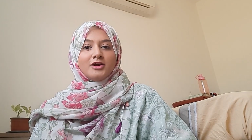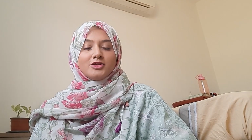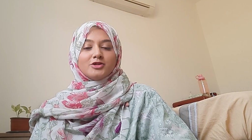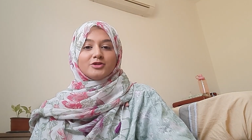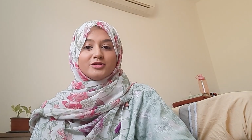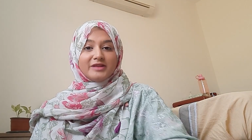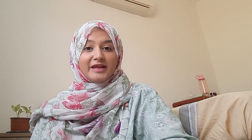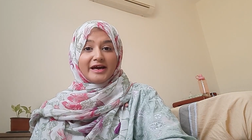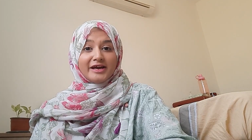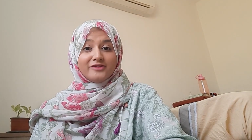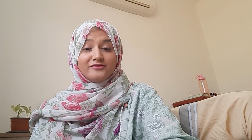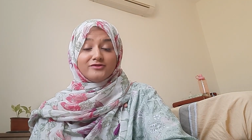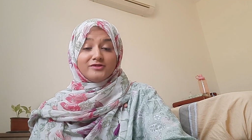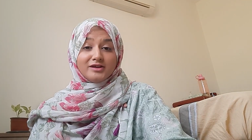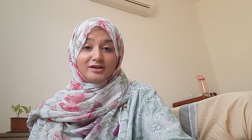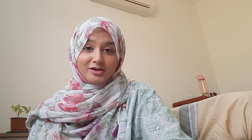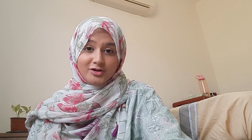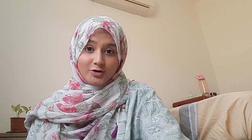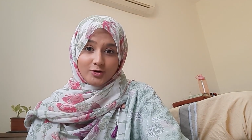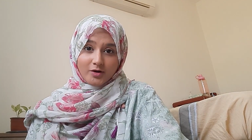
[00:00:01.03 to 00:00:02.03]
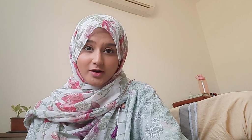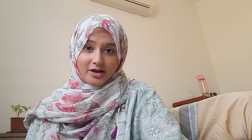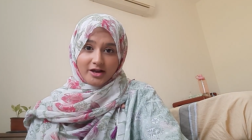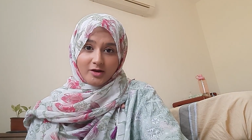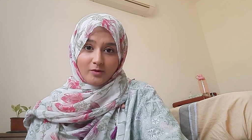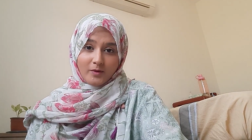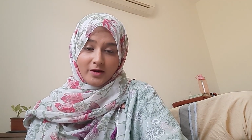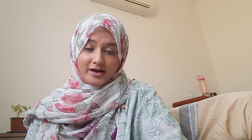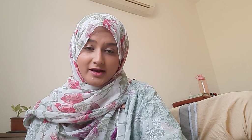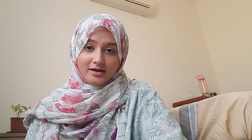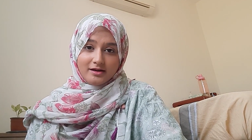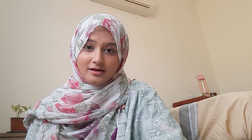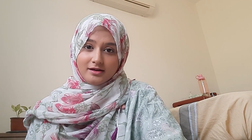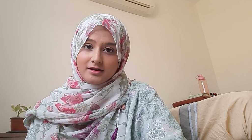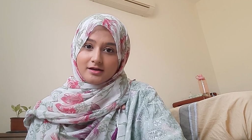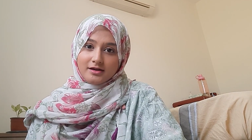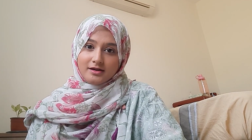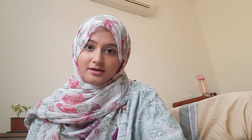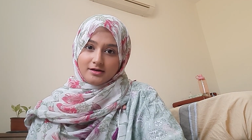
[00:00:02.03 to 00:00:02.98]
So life did took a 180 degree